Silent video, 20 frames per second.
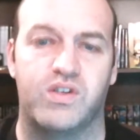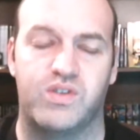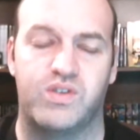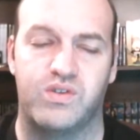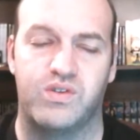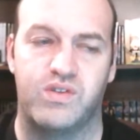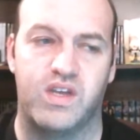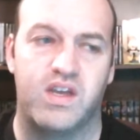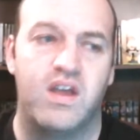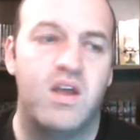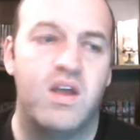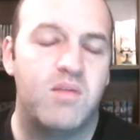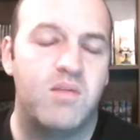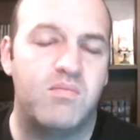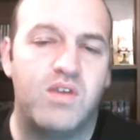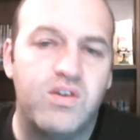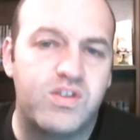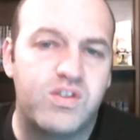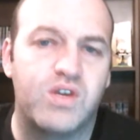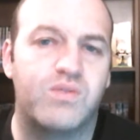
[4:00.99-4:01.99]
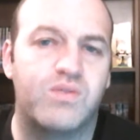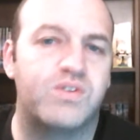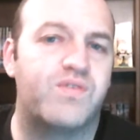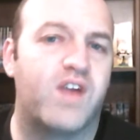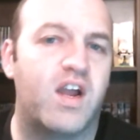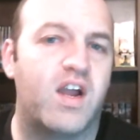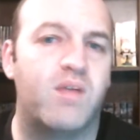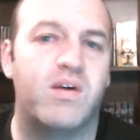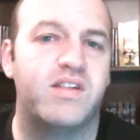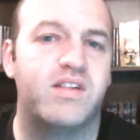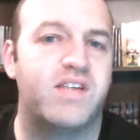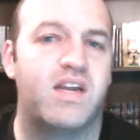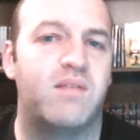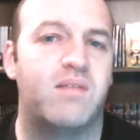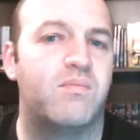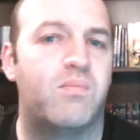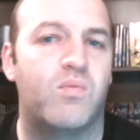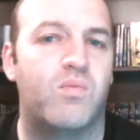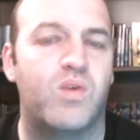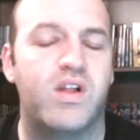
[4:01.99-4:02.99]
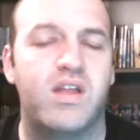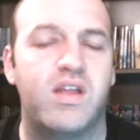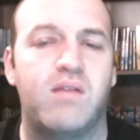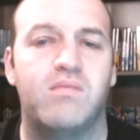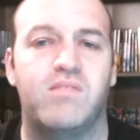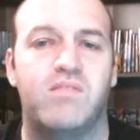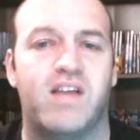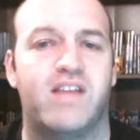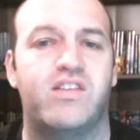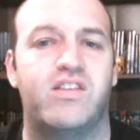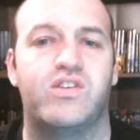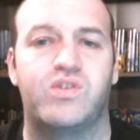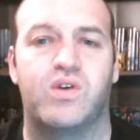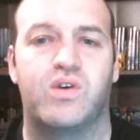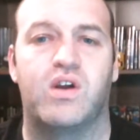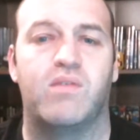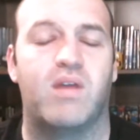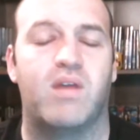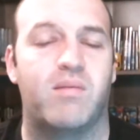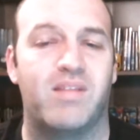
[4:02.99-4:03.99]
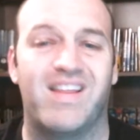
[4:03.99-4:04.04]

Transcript: So the music was very well done. It really led the story around.